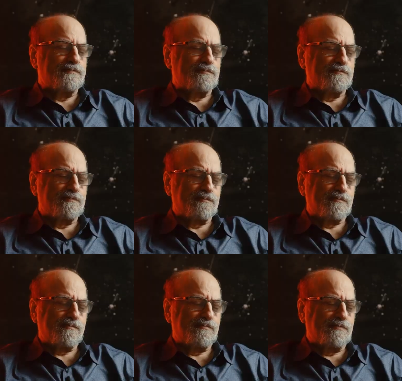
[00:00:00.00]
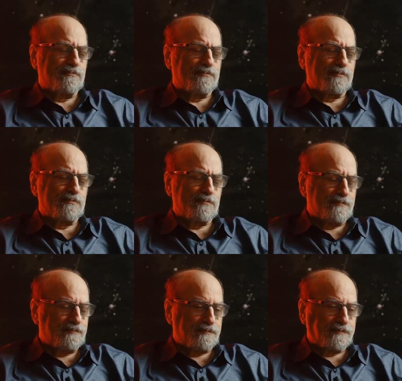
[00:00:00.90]

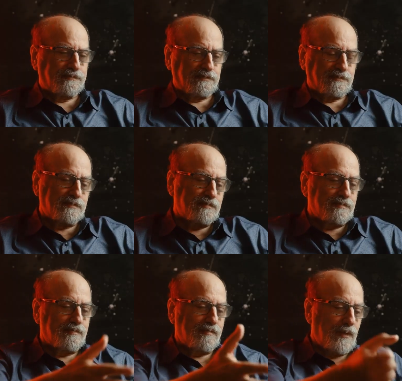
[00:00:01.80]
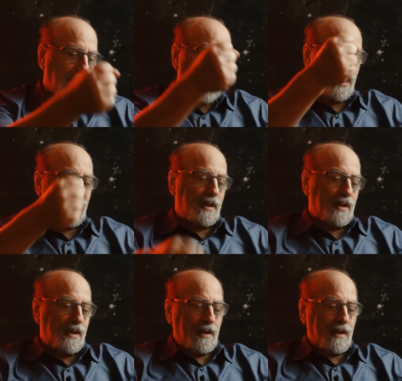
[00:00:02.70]
Nothing is said.